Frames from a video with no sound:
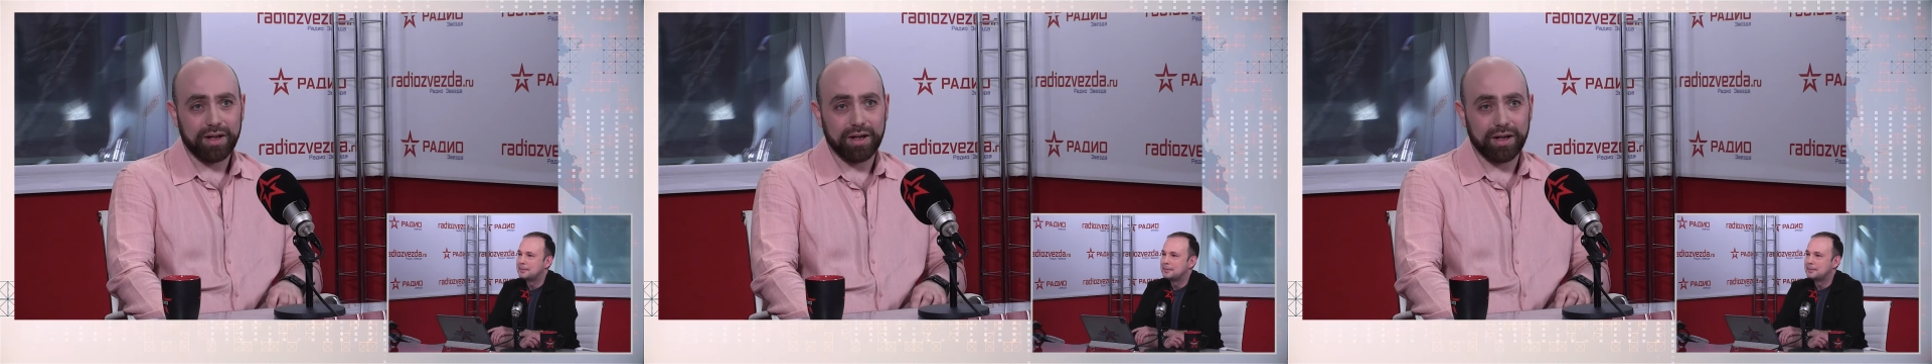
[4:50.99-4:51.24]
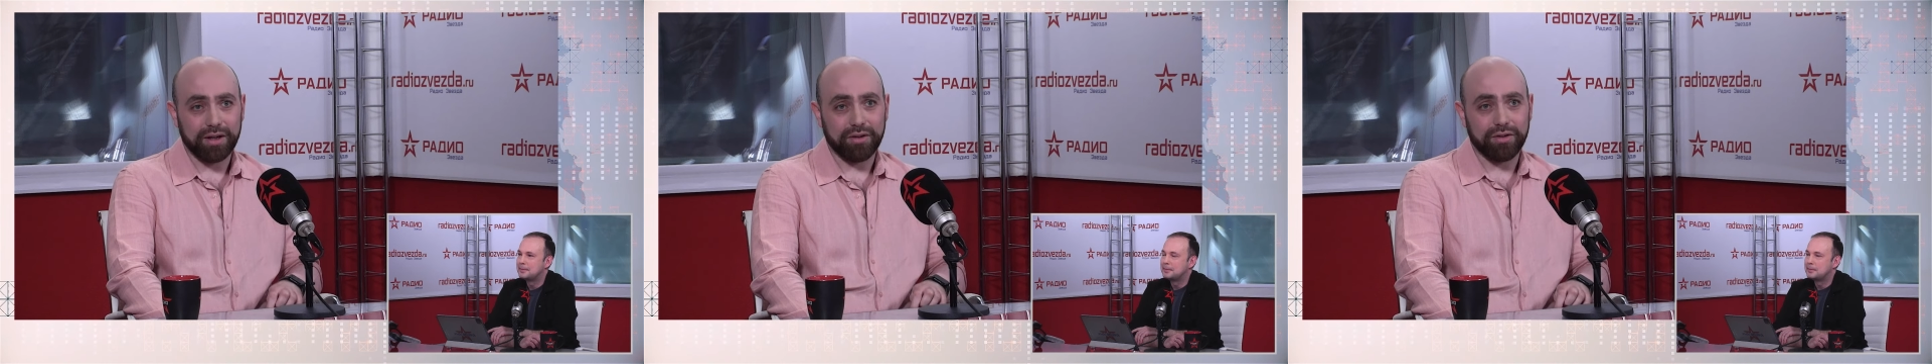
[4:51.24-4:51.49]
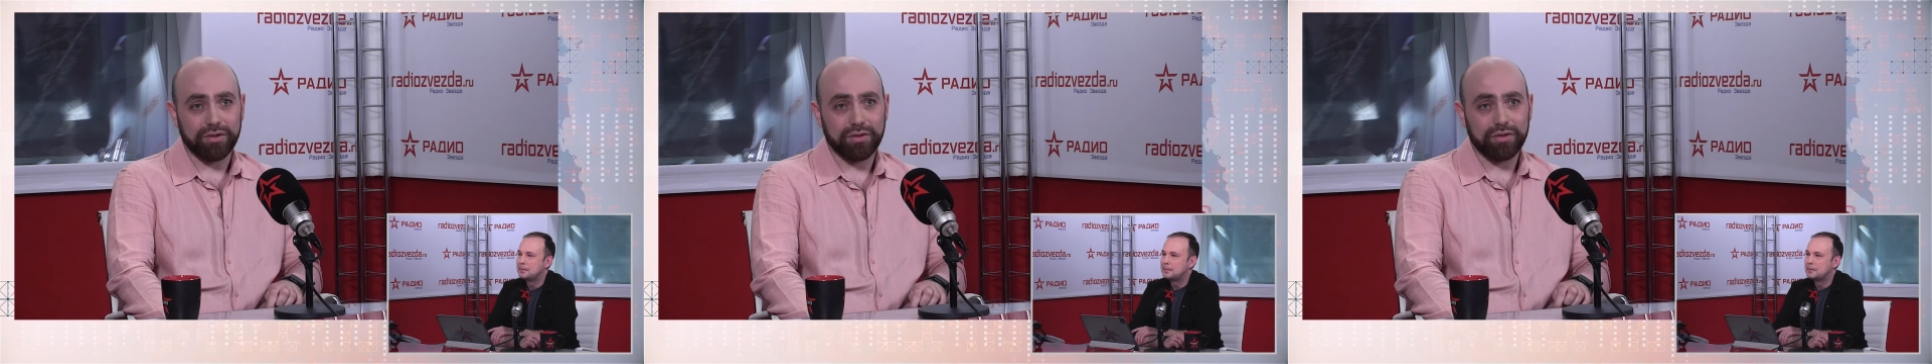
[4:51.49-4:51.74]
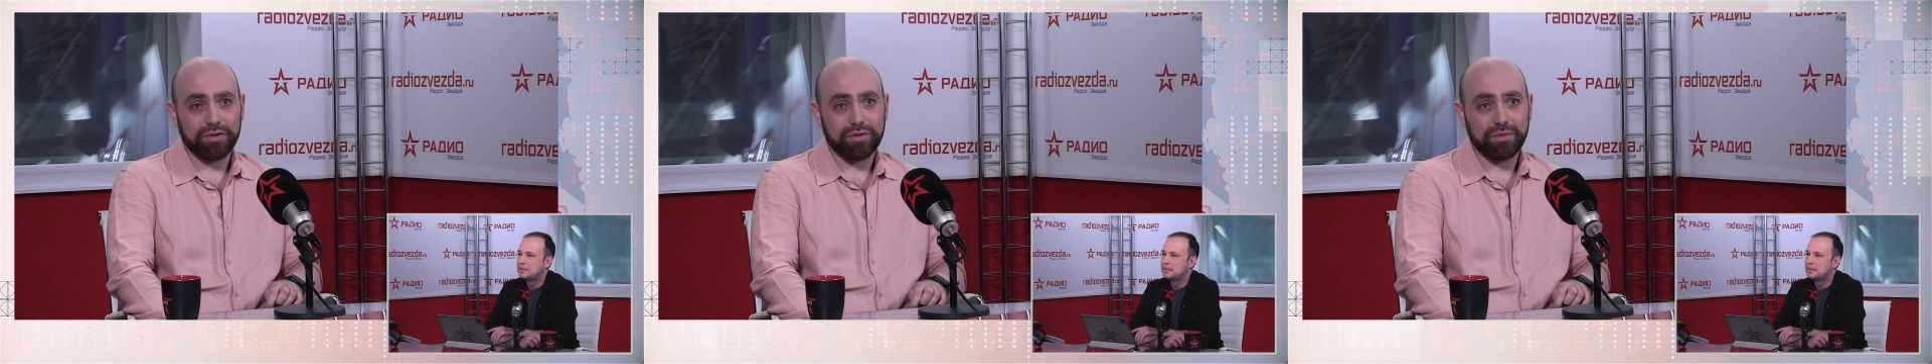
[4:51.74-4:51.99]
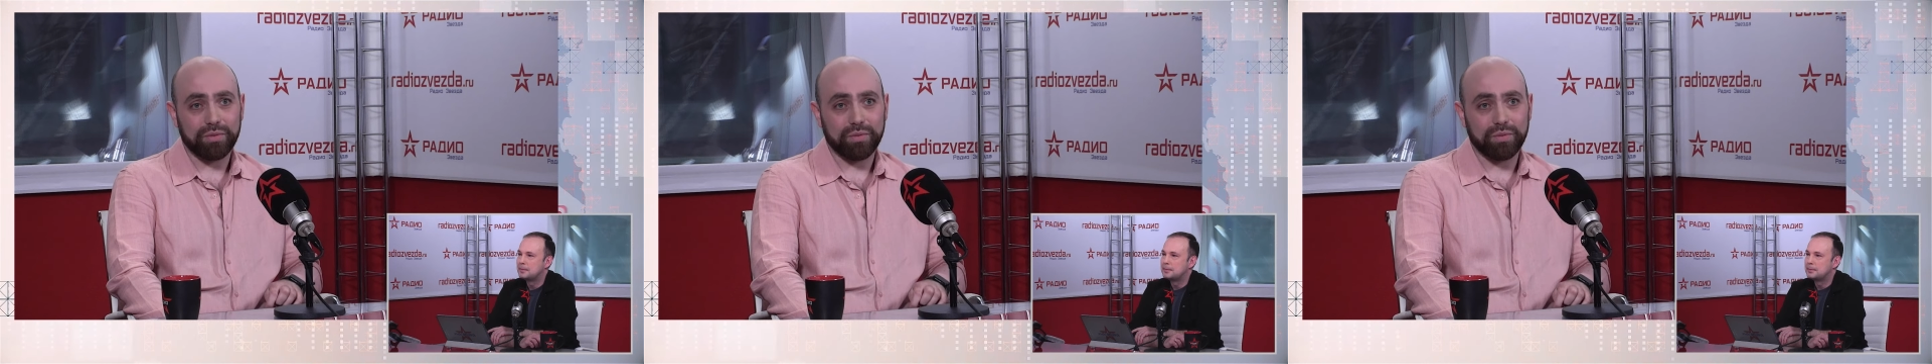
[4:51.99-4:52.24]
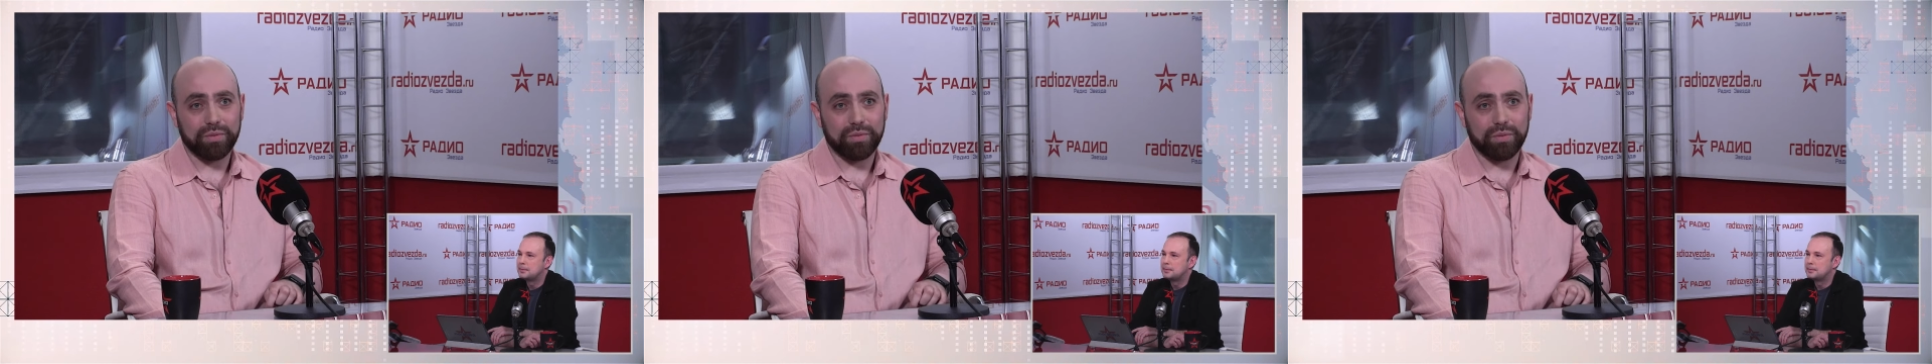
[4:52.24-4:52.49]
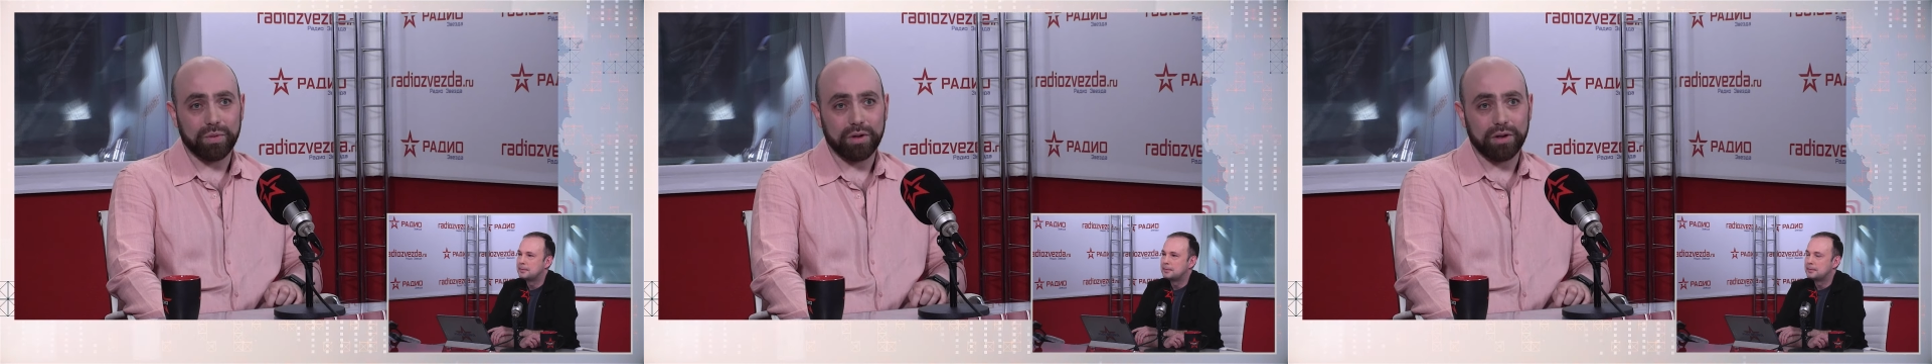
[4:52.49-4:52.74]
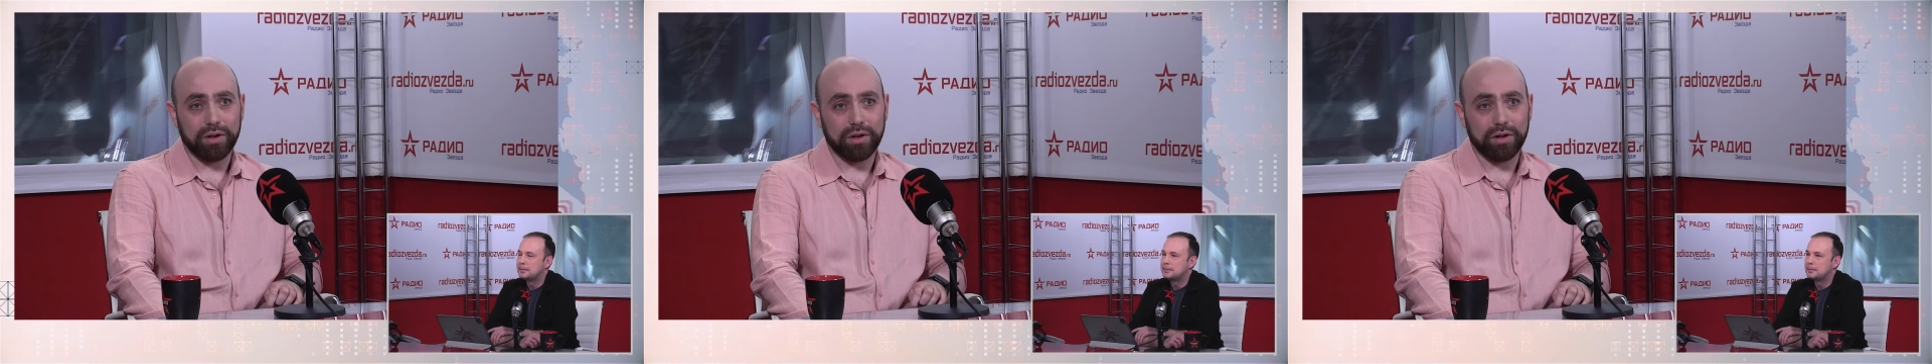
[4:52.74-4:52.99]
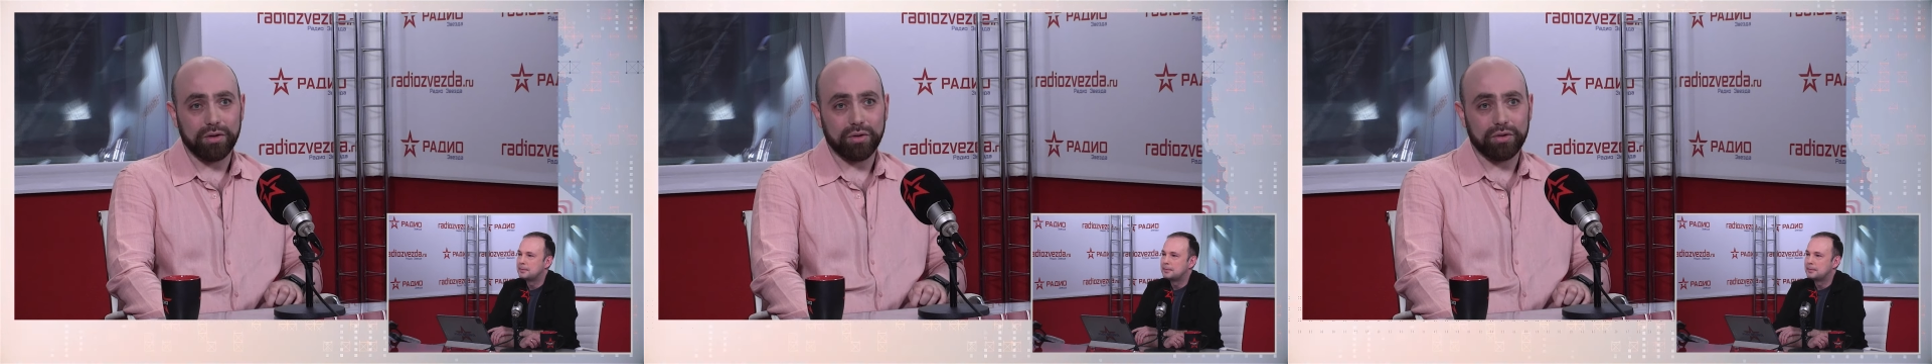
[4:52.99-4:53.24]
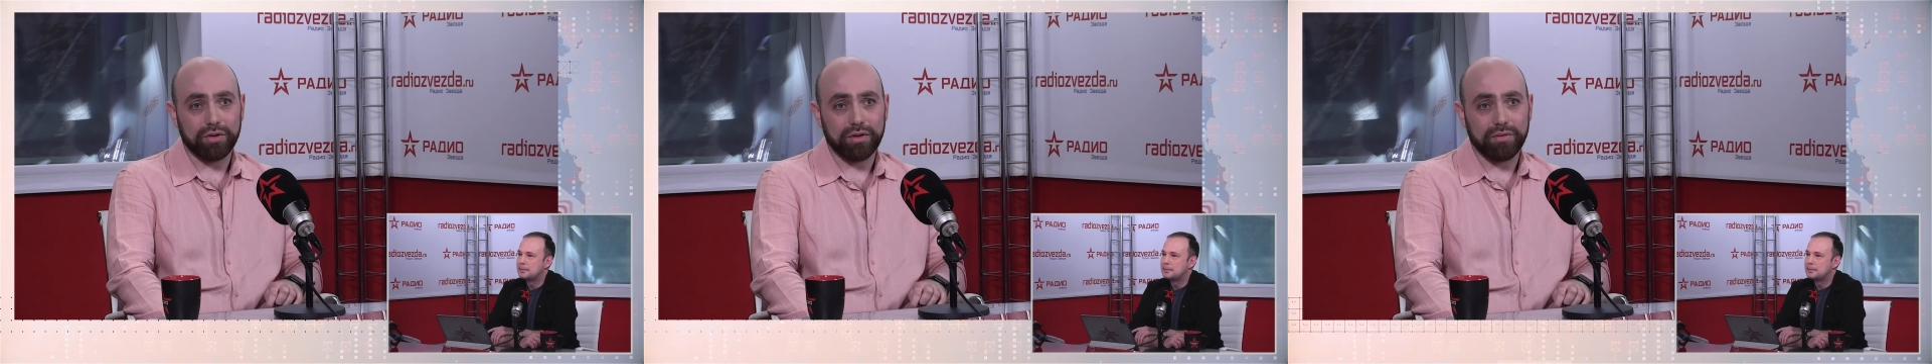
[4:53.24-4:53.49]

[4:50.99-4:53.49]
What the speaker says: and we looked at